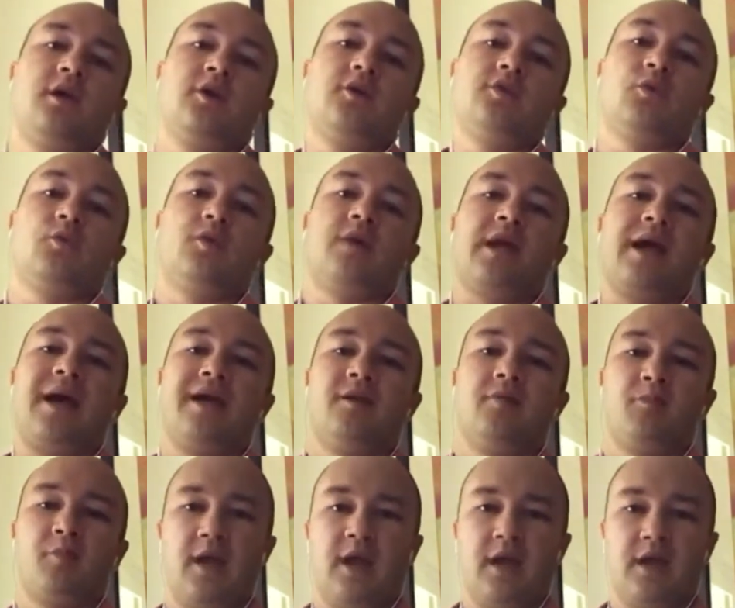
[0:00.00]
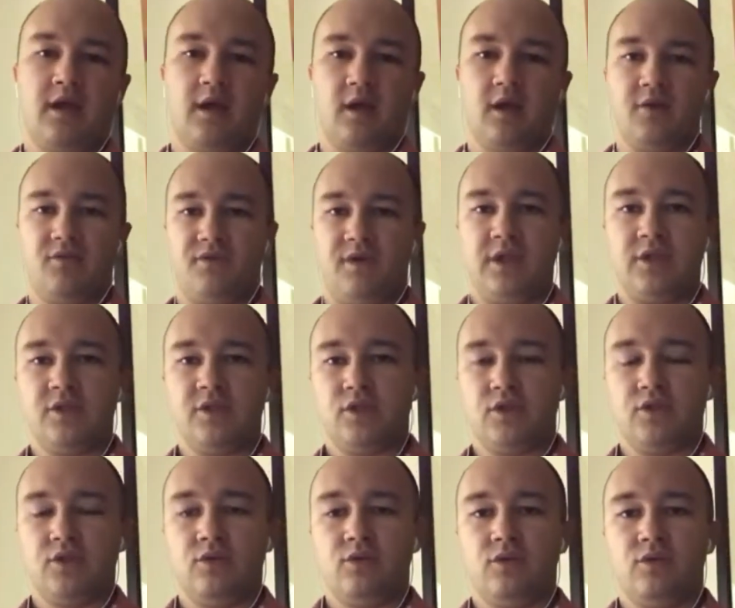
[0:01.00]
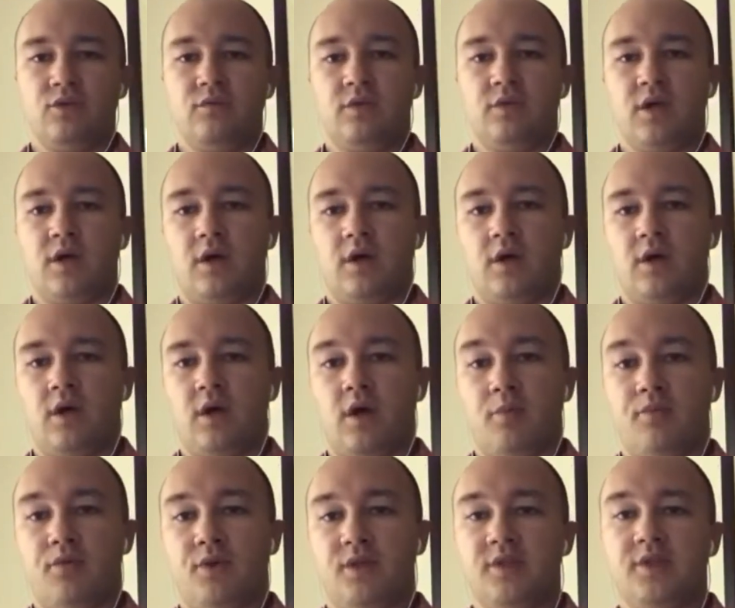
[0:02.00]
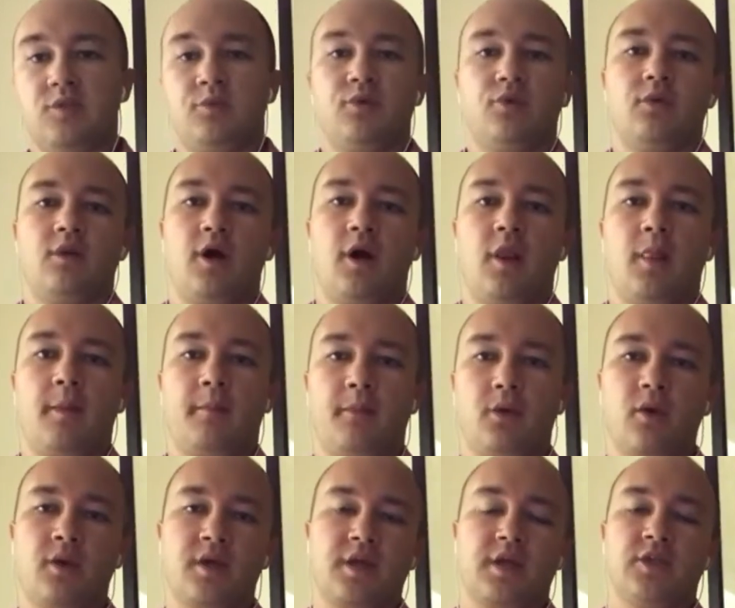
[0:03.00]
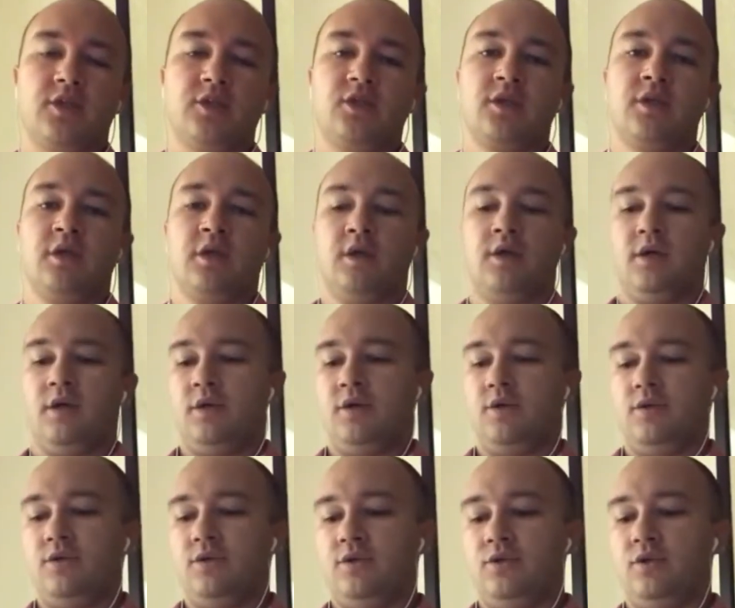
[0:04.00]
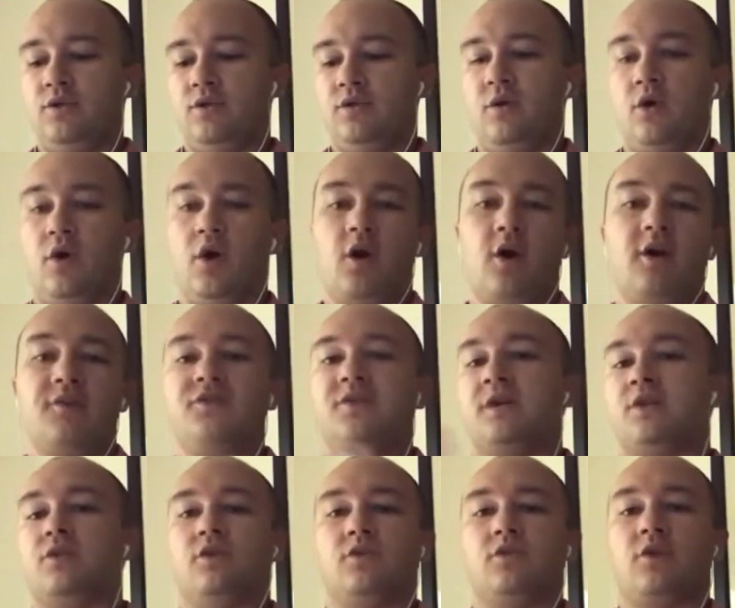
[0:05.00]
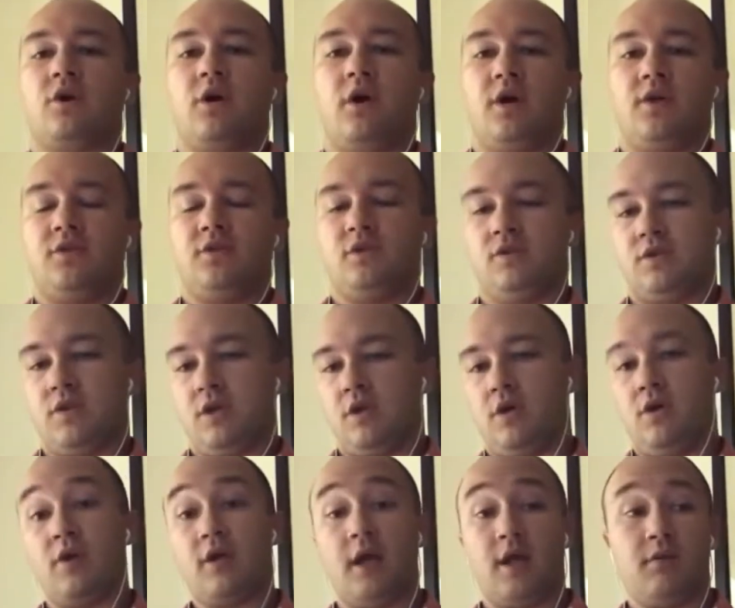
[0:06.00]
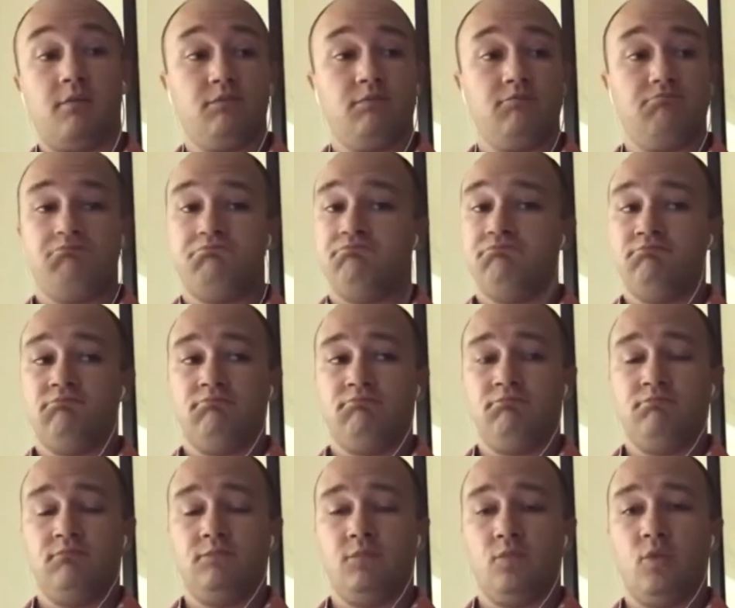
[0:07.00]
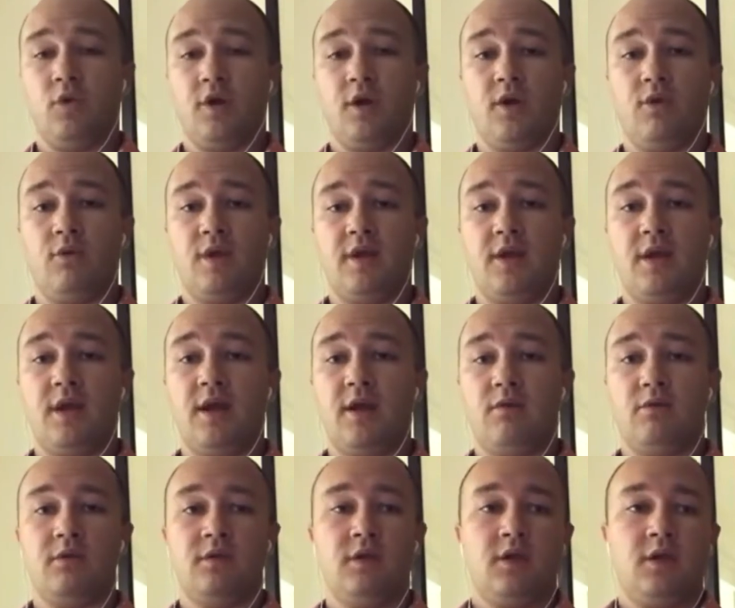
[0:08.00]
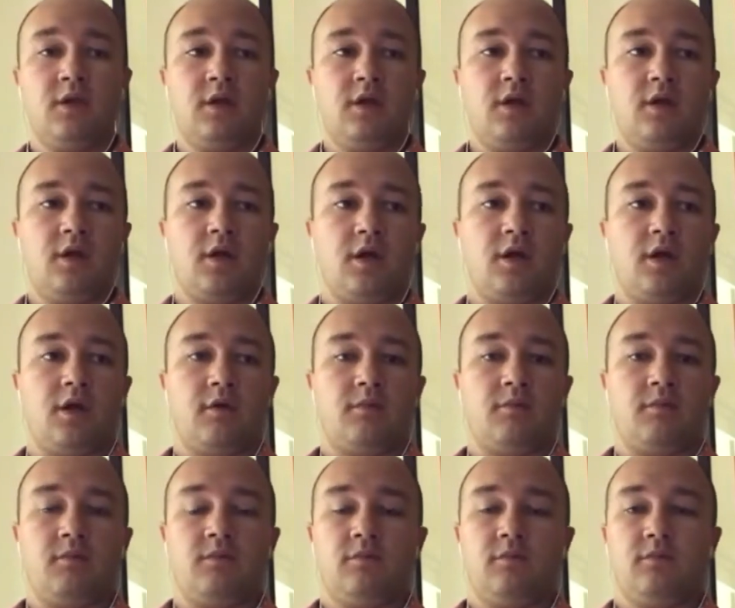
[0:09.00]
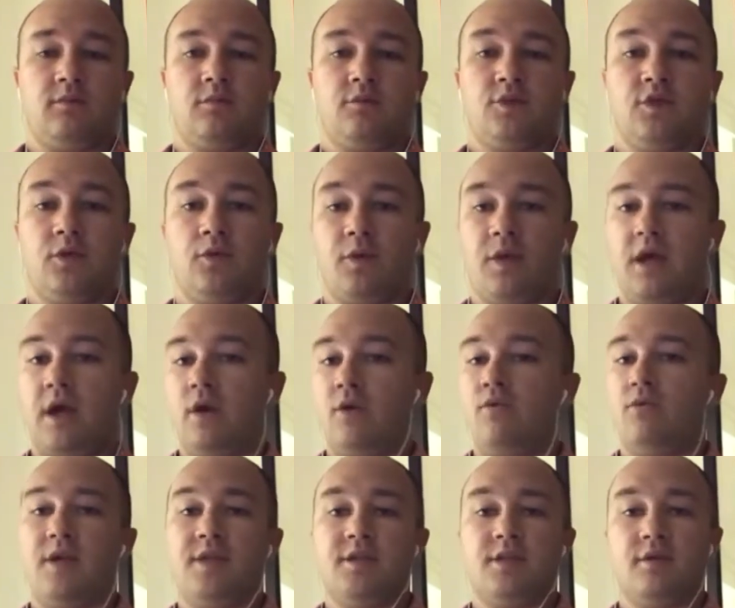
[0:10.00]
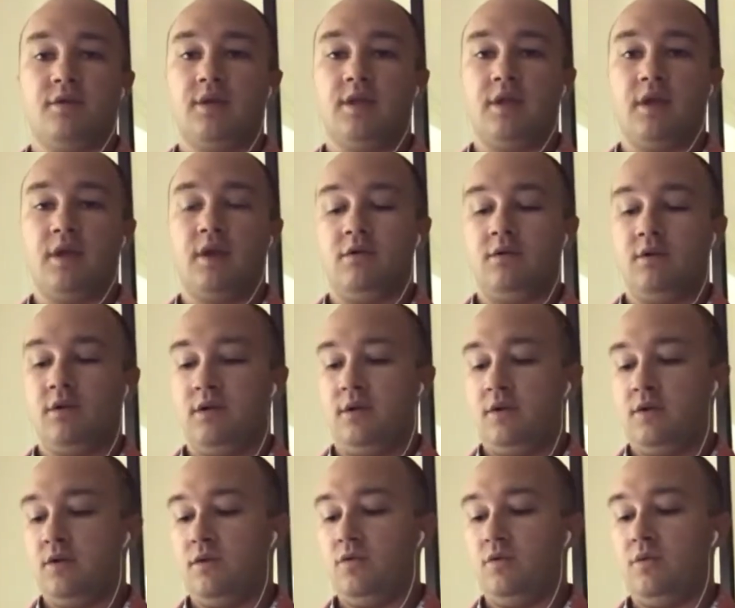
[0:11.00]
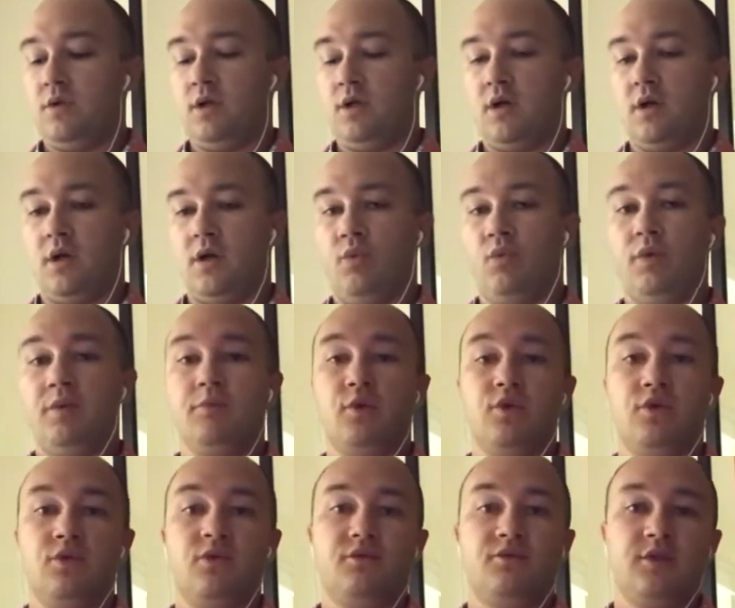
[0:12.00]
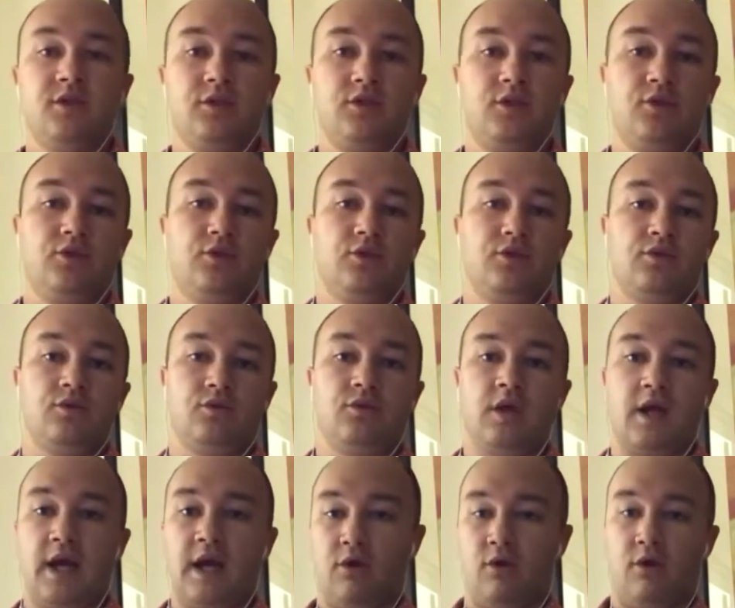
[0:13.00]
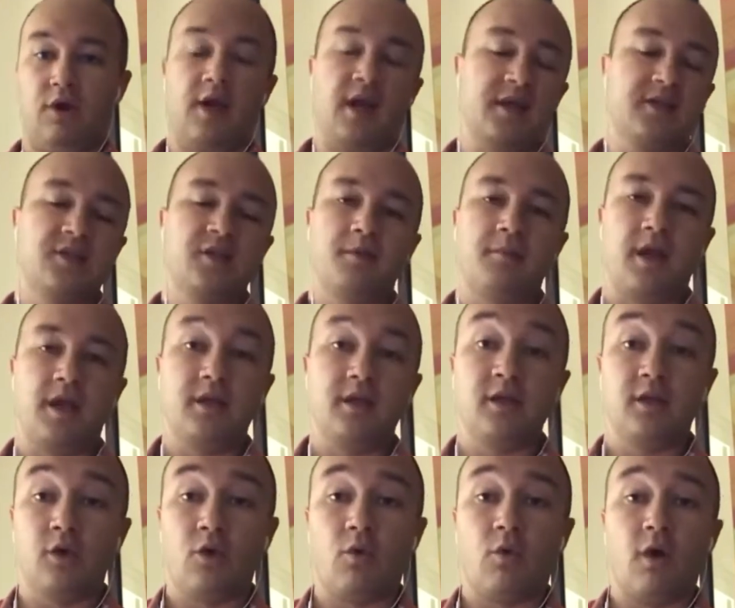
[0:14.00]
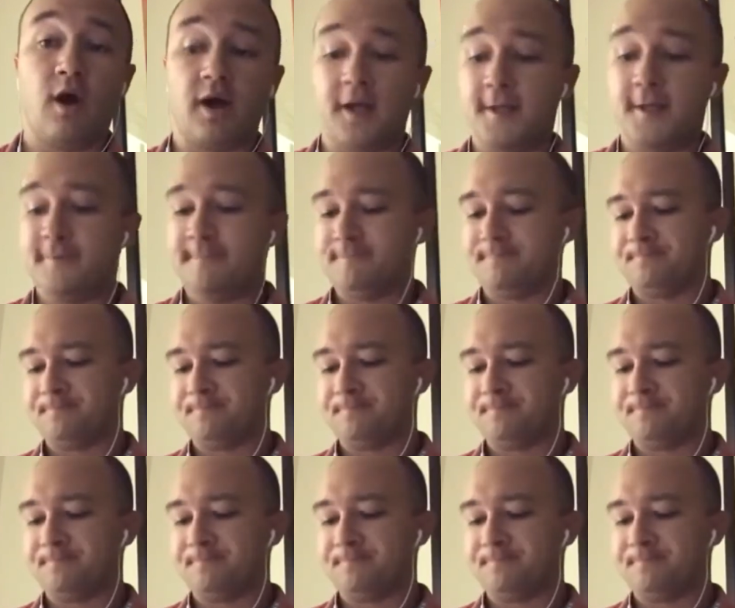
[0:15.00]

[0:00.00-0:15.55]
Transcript: So we hadn't paid enough into our principal on the mortgage to offset those costs. So I was like, okay, we're going to rent it out. So we got a renter in there. We moved to our next command in Hawaii.